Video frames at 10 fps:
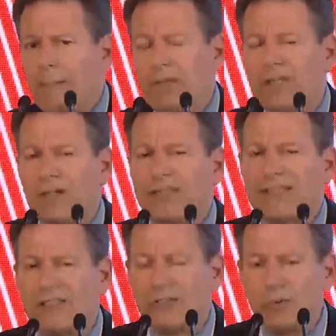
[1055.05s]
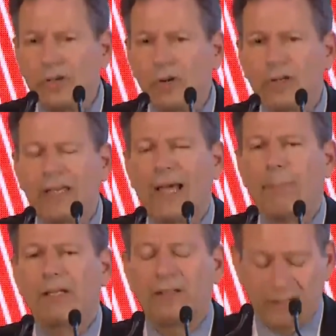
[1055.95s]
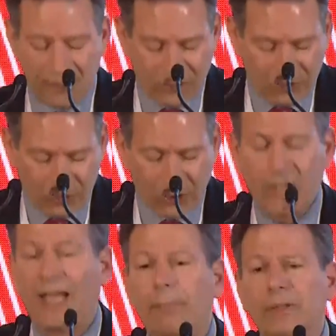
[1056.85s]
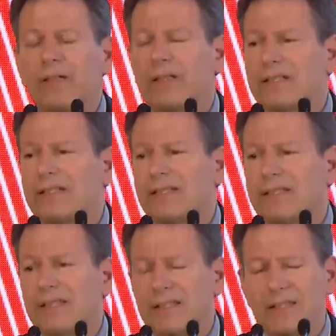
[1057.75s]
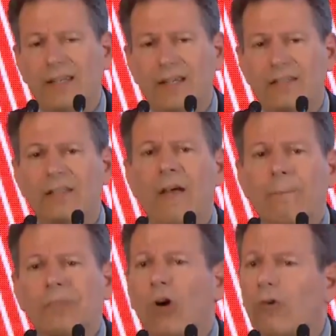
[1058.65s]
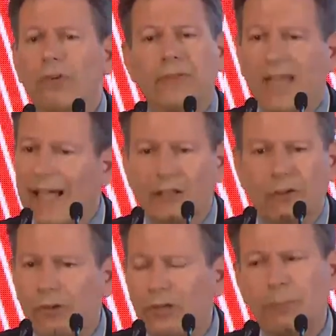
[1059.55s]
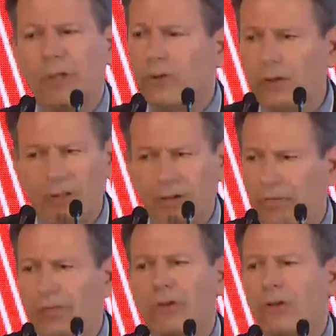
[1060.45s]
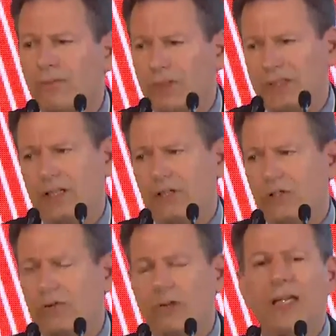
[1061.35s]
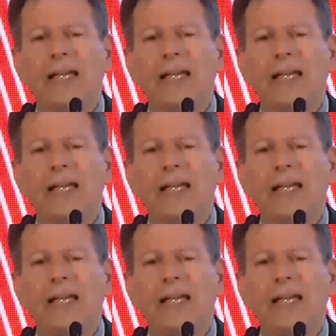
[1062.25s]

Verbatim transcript: Because pseudo capitalistic or capitalistic success over that long a period, a third of a century,